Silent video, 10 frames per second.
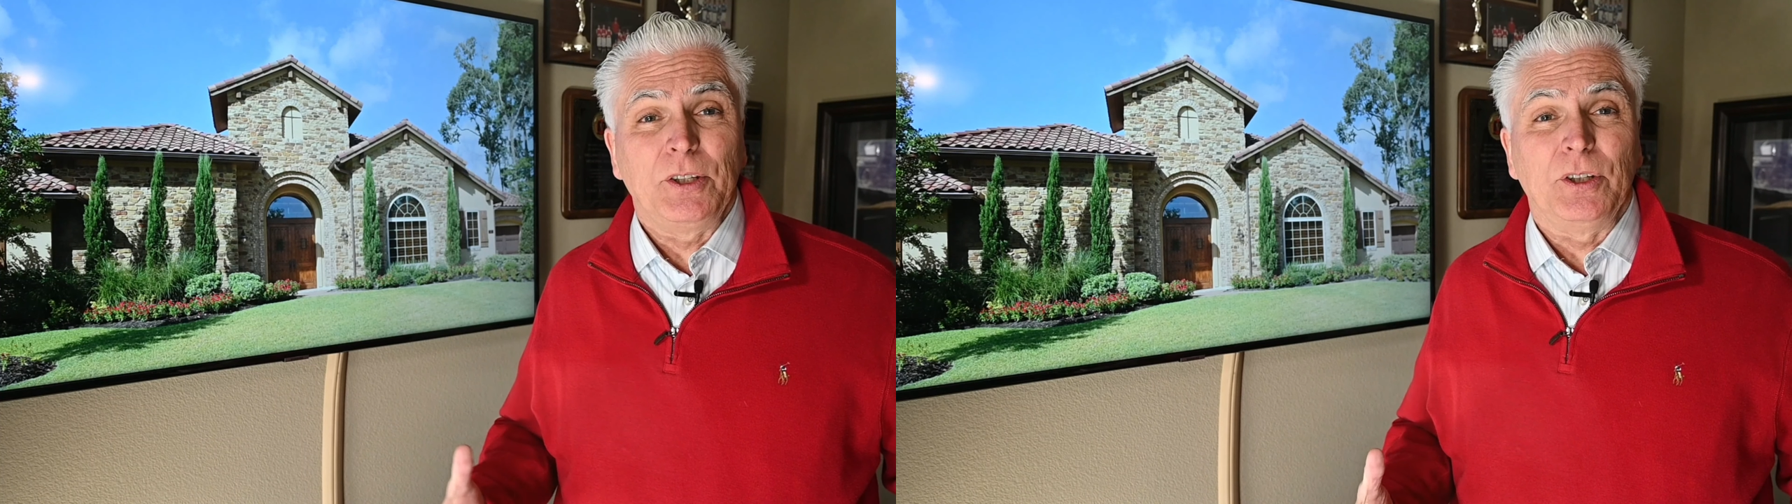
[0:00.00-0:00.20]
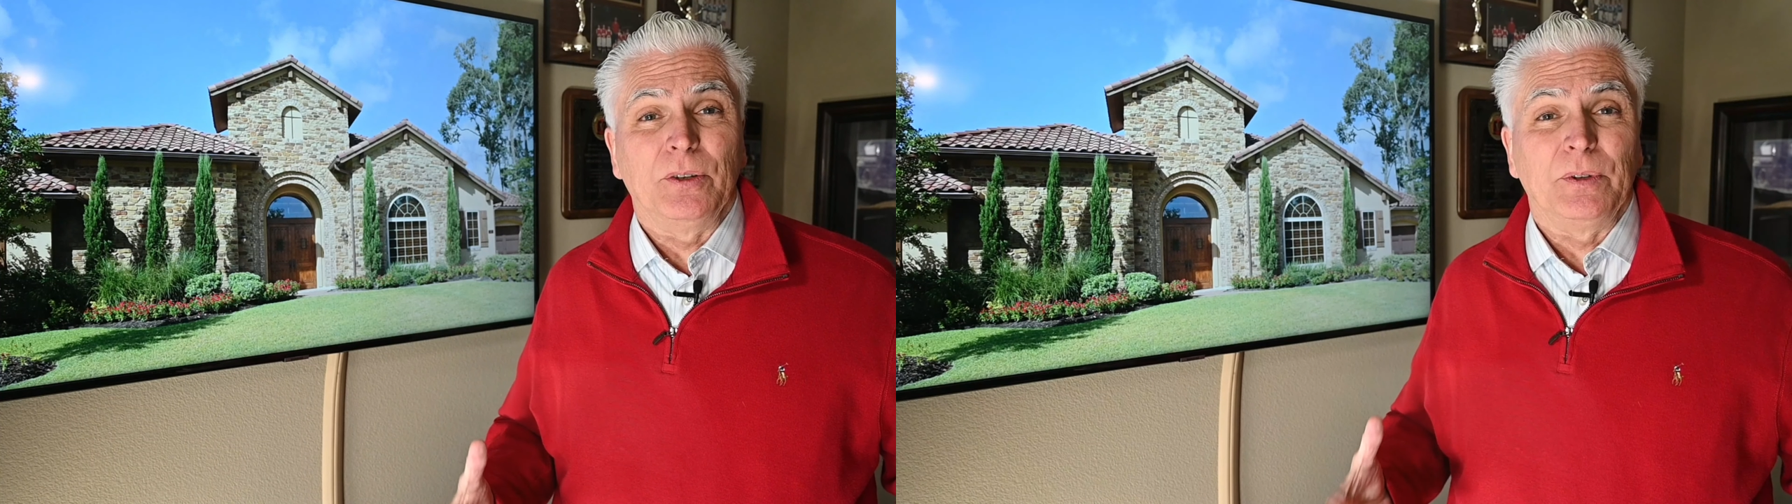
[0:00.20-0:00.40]

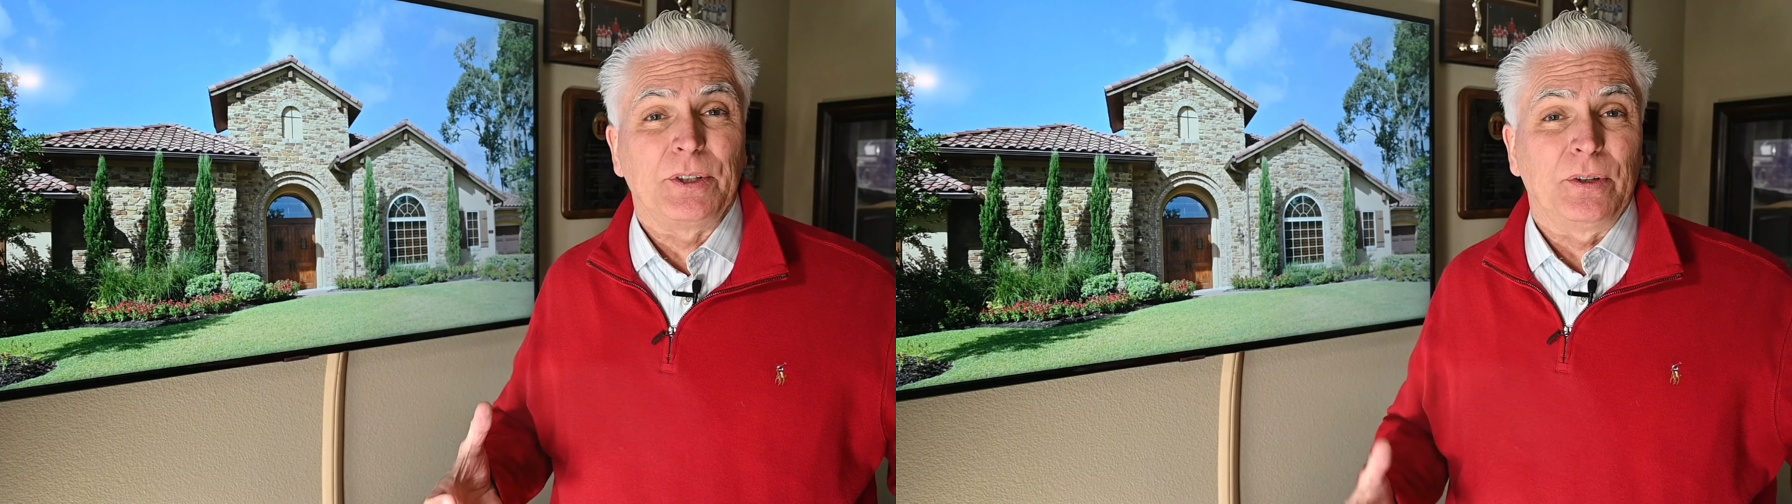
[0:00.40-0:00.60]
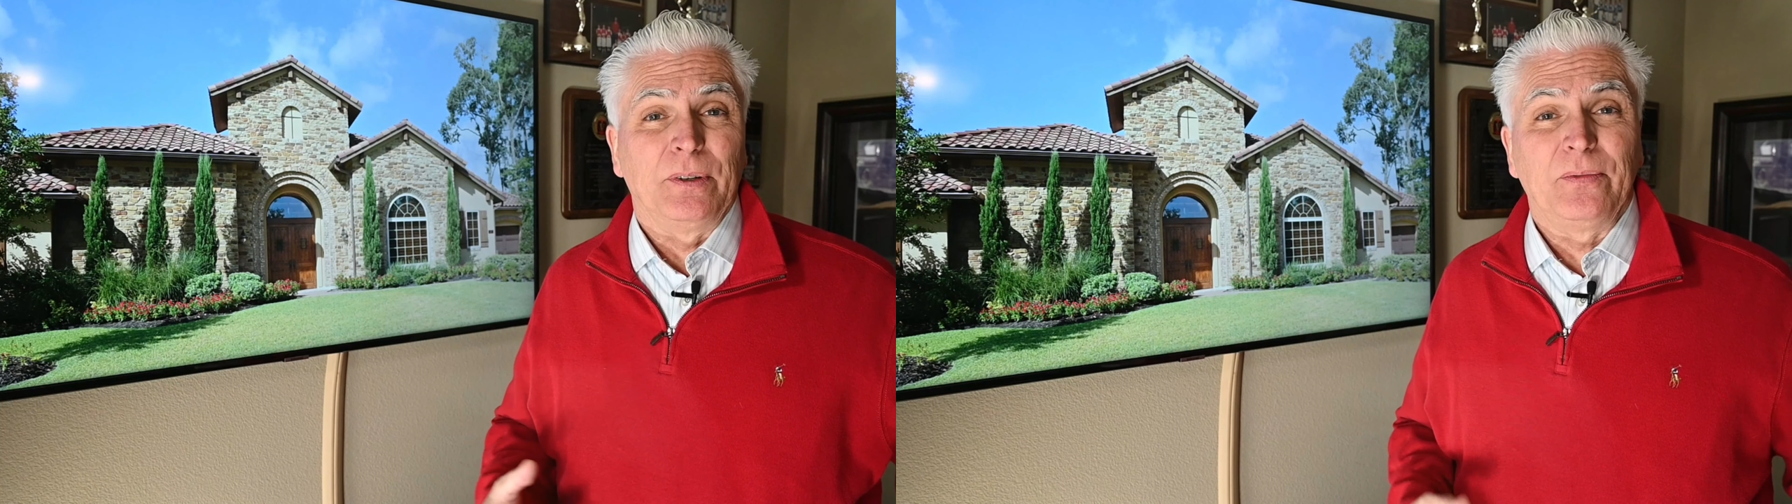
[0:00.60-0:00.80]
do
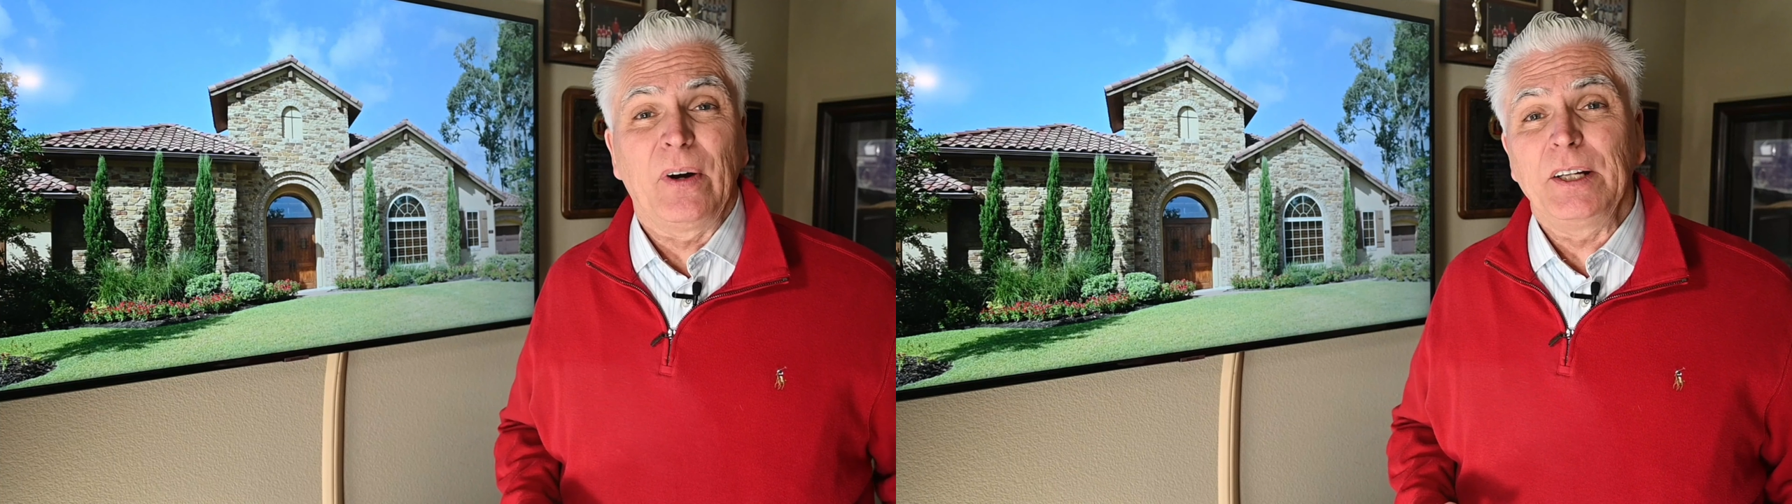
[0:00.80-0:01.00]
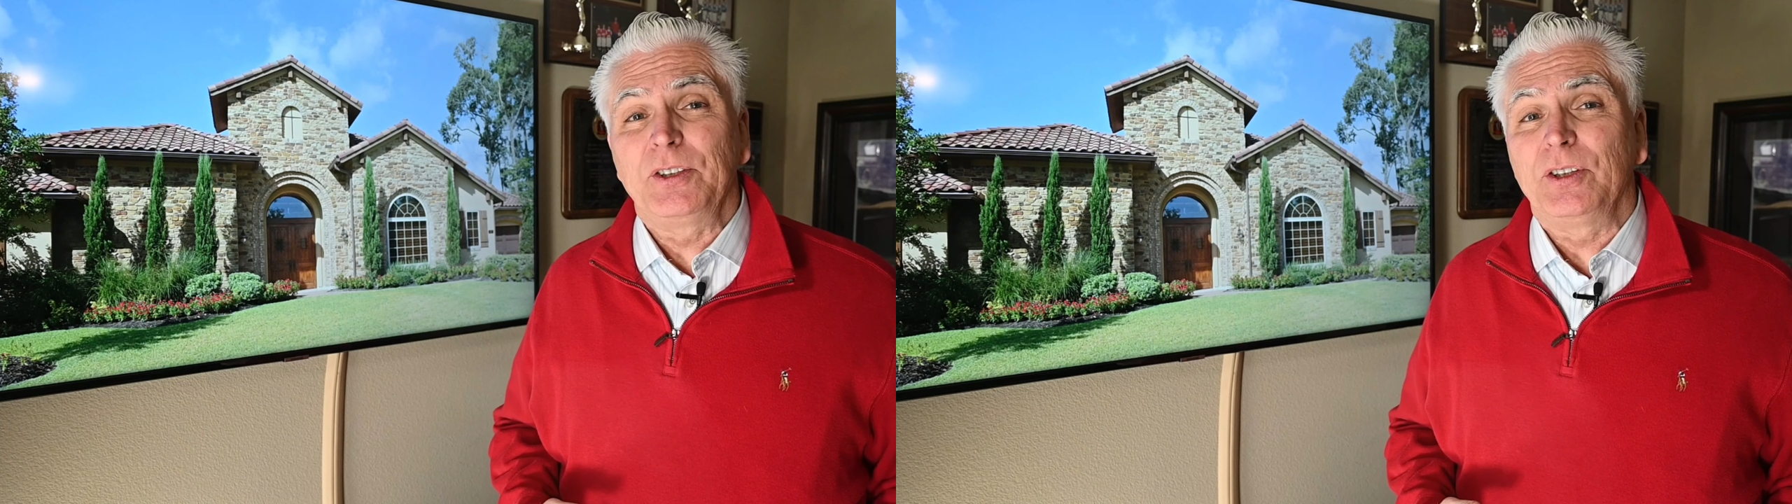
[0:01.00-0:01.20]
is to
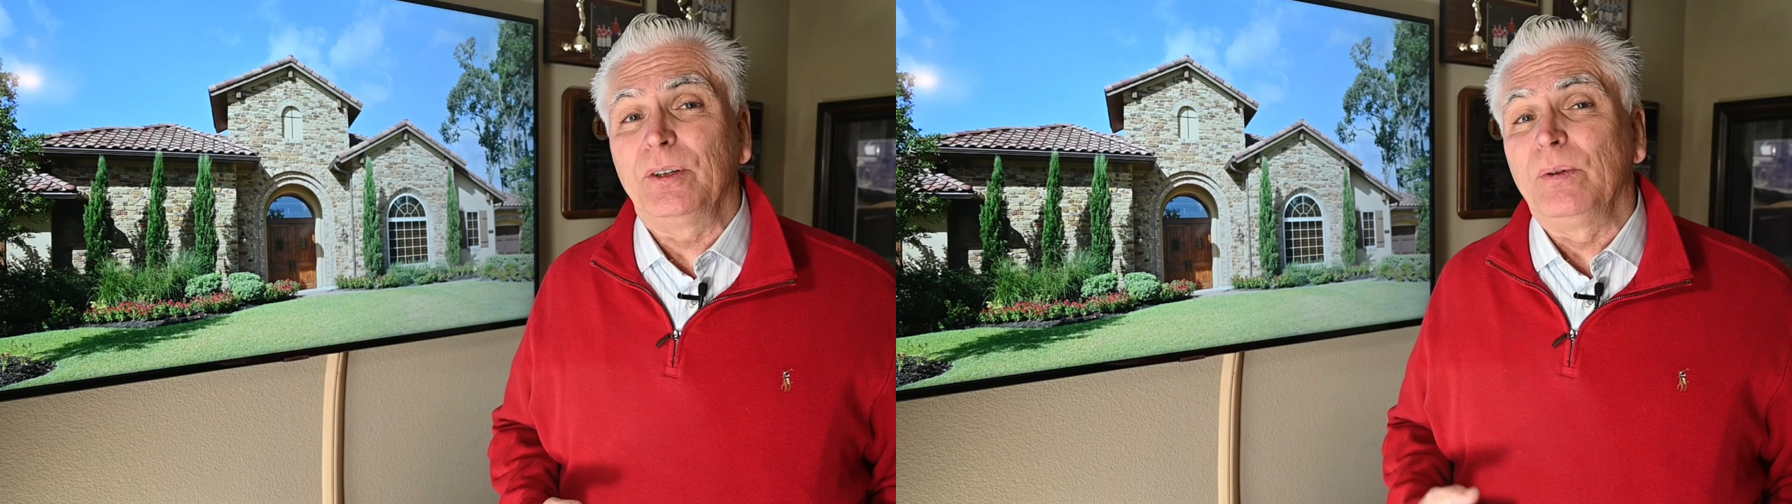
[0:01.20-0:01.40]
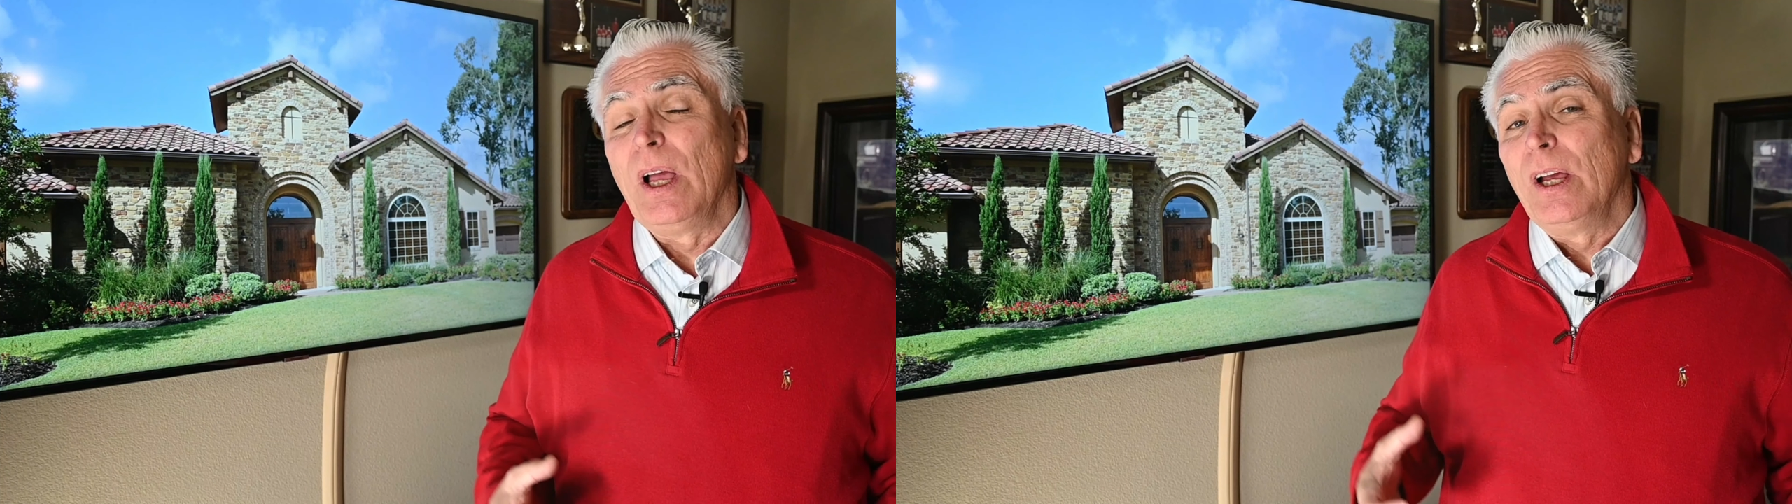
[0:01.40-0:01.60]
invite
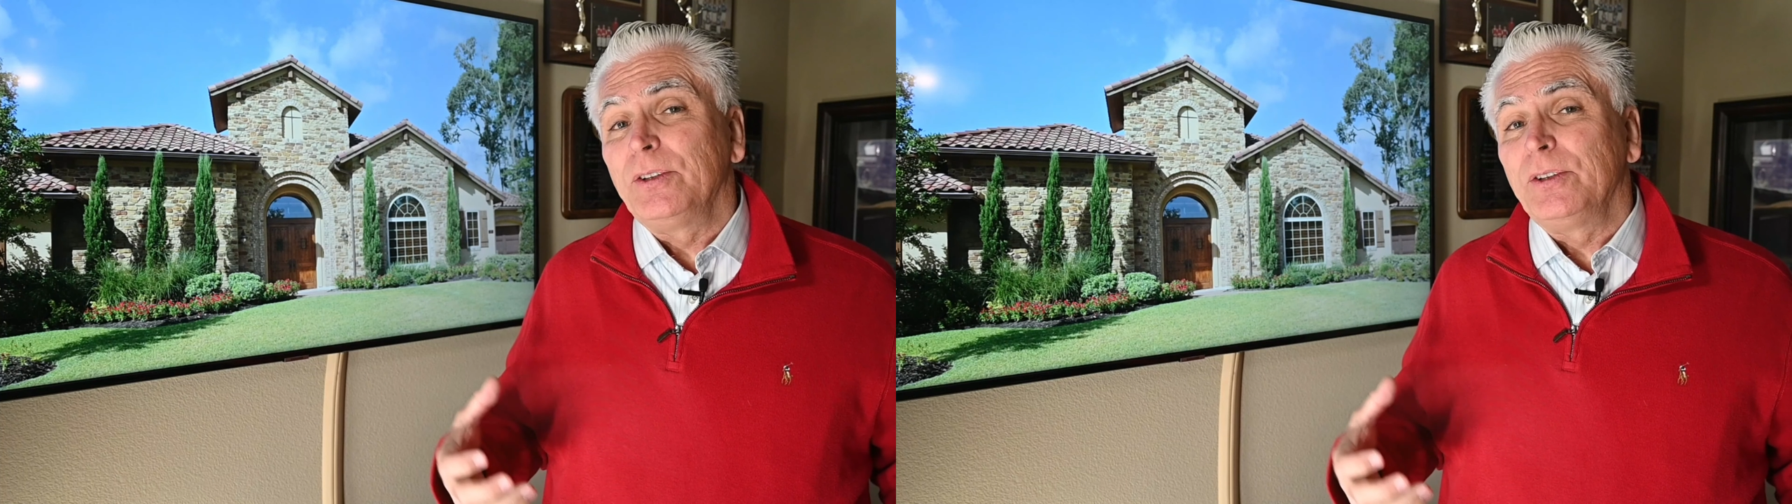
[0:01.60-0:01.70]
you